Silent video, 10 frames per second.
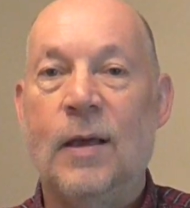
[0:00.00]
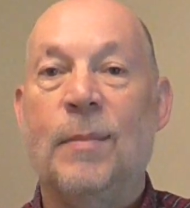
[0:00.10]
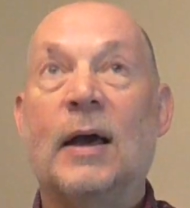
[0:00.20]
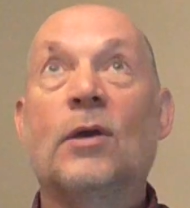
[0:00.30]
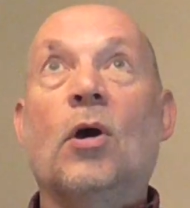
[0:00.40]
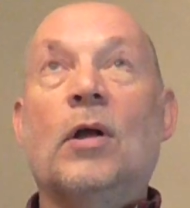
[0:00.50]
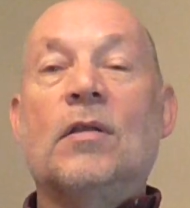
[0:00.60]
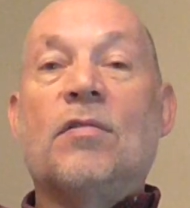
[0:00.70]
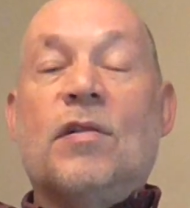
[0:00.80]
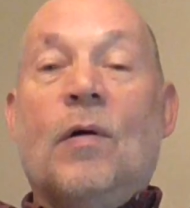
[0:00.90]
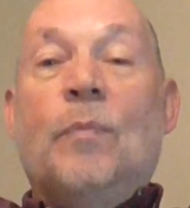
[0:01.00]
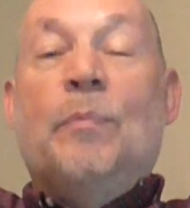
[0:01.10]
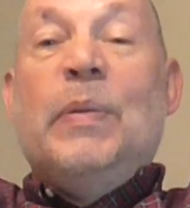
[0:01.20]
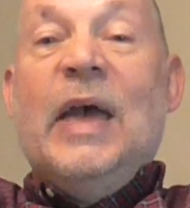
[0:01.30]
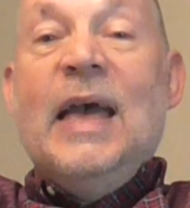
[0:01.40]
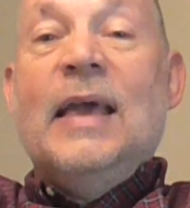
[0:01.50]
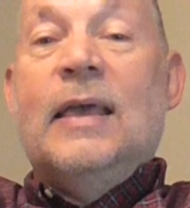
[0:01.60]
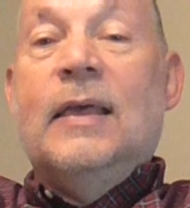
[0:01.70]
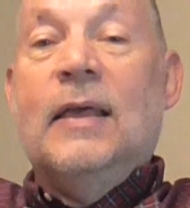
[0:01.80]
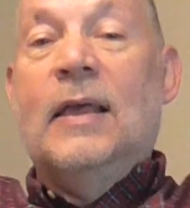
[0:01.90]
My God is so big,
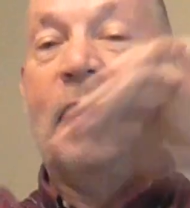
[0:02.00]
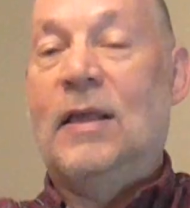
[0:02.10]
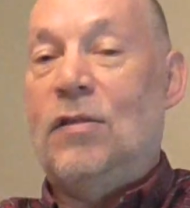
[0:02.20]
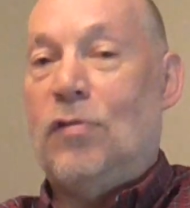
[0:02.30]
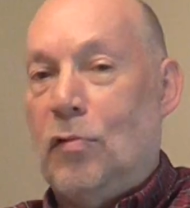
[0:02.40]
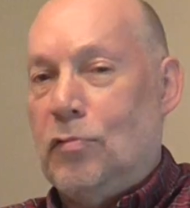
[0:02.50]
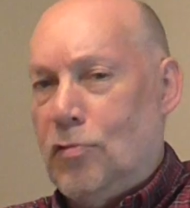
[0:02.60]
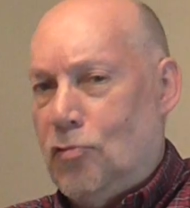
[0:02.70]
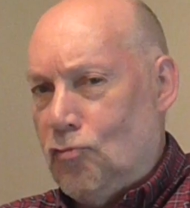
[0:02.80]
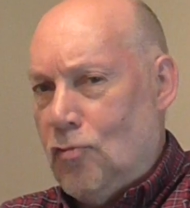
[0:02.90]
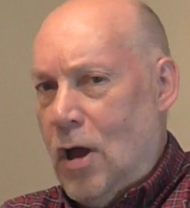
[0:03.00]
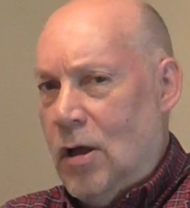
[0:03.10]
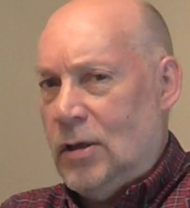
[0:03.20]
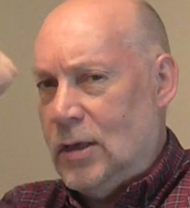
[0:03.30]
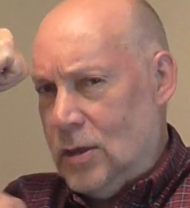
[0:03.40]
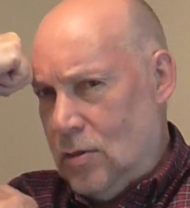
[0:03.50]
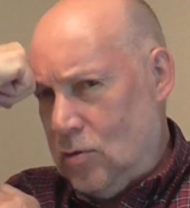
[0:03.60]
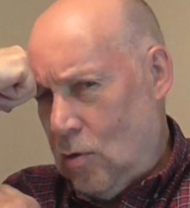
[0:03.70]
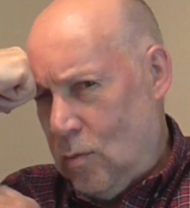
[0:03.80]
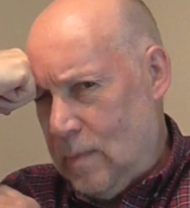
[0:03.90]
so strong and
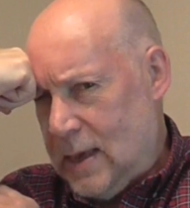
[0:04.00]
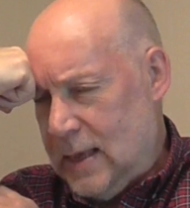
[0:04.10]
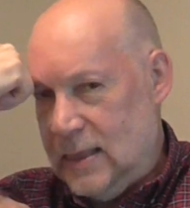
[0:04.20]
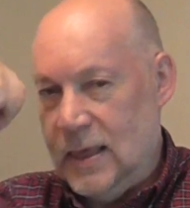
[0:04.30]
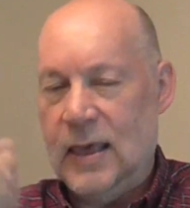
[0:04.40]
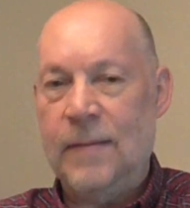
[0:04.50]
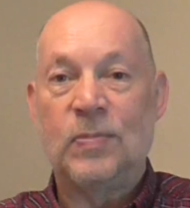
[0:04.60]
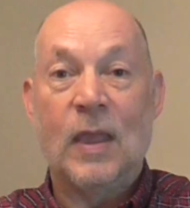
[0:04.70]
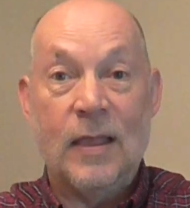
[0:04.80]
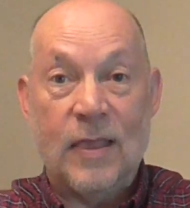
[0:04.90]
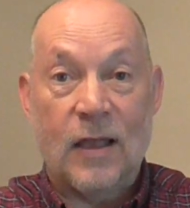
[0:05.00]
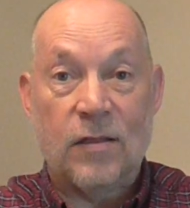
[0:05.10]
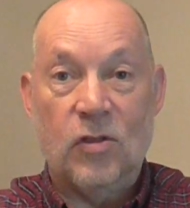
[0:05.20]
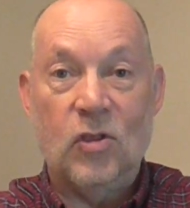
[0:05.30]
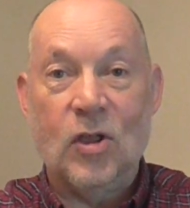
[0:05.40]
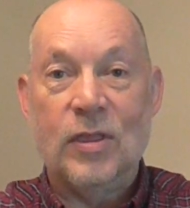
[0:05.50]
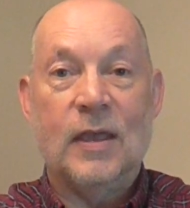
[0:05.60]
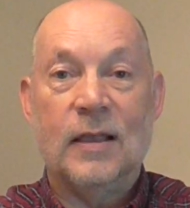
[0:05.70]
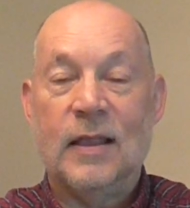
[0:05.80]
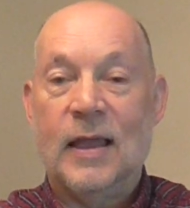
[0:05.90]
so mighty, there's
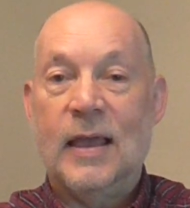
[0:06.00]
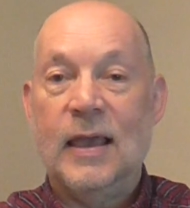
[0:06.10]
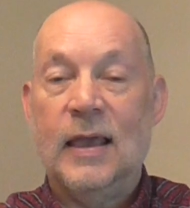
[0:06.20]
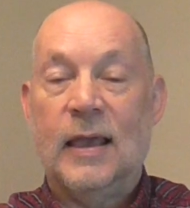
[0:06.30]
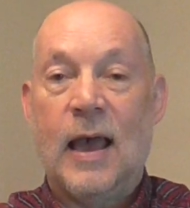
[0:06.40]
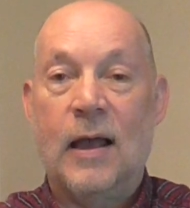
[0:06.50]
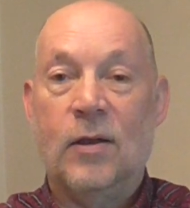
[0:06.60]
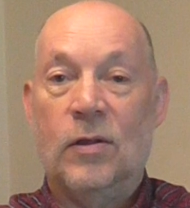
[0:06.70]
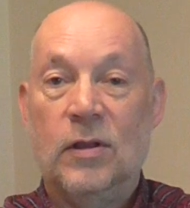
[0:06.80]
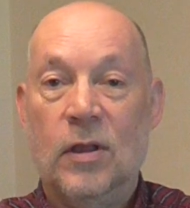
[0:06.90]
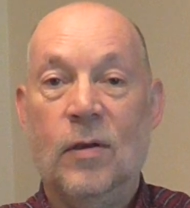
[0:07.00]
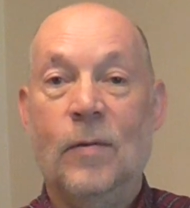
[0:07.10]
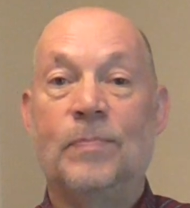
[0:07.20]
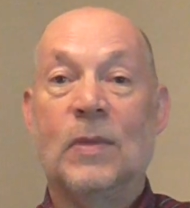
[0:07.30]
nothing that he cannot do.